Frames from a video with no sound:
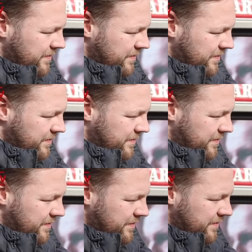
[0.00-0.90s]

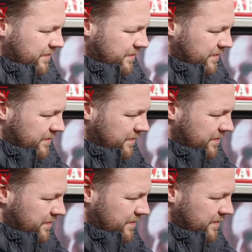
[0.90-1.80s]

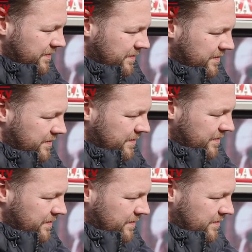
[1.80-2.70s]

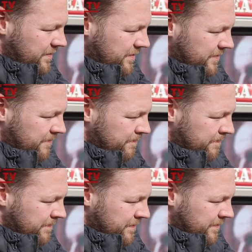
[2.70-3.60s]

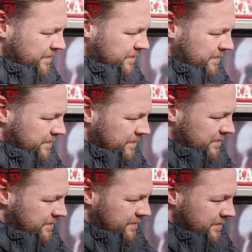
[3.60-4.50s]

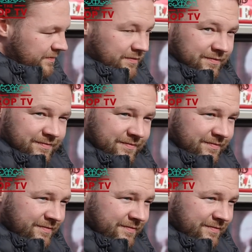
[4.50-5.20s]
[no speech]